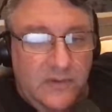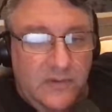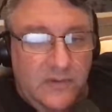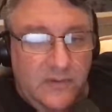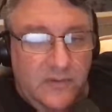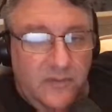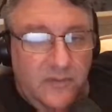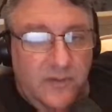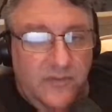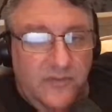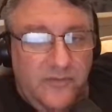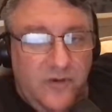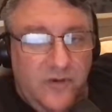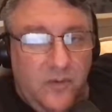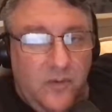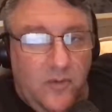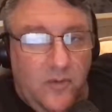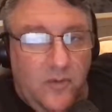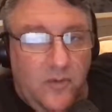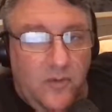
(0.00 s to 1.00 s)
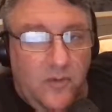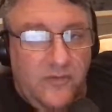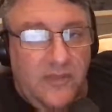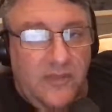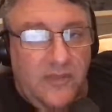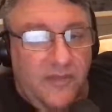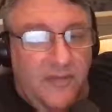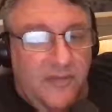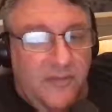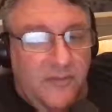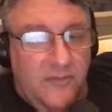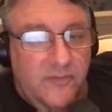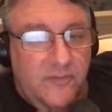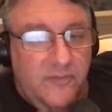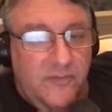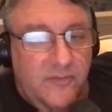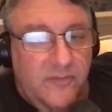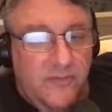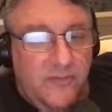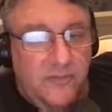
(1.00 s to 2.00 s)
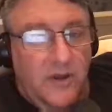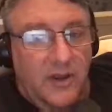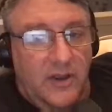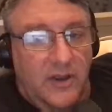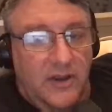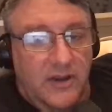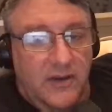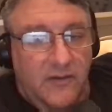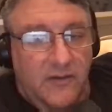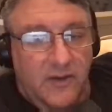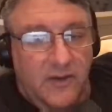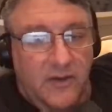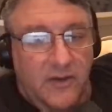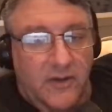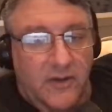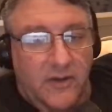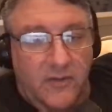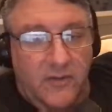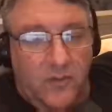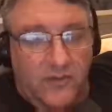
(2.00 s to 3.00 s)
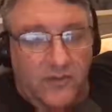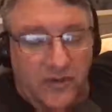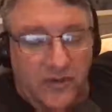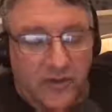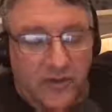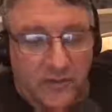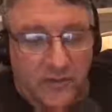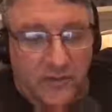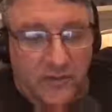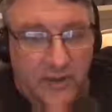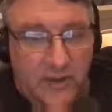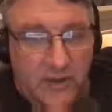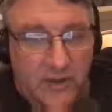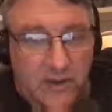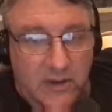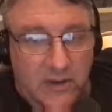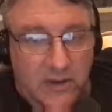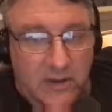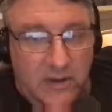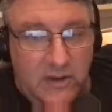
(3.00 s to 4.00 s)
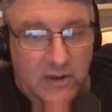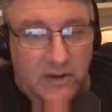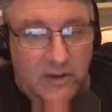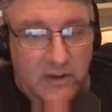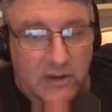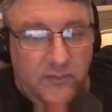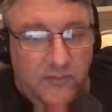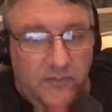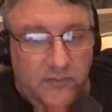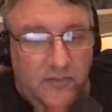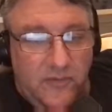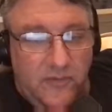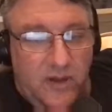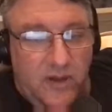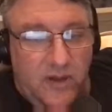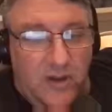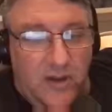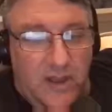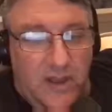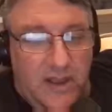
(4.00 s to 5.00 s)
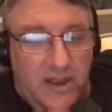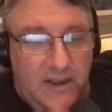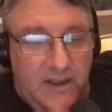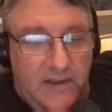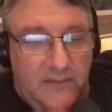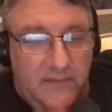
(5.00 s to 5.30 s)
the Rosa Corsa, and I thought there was a Nero Corsa, which was all black.